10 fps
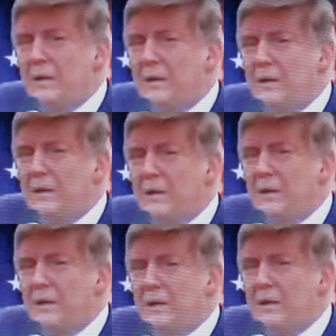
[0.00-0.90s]
for a
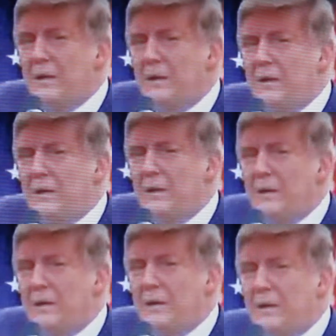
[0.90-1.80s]
second or something,
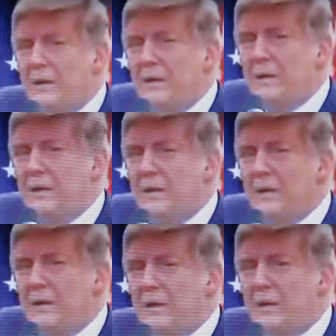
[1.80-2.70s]
but I've never
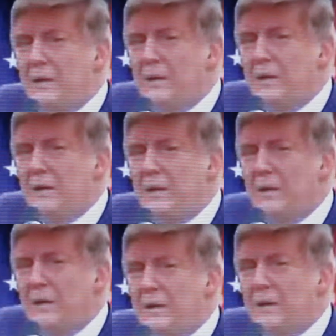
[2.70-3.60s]
heard one
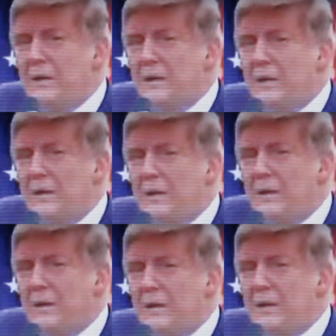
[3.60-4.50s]
profess Jesus
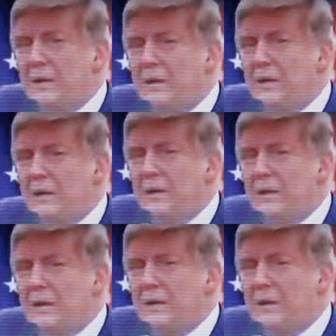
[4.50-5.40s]
Christ
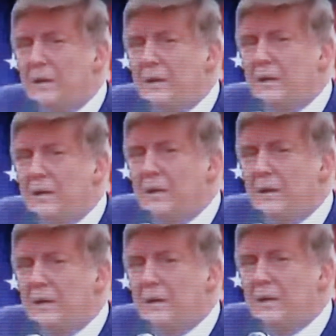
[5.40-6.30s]
until
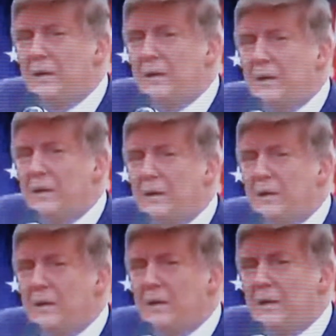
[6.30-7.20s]
this moment.
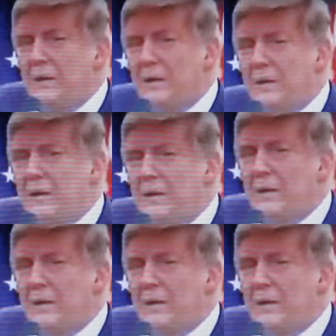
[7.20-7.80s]
This is a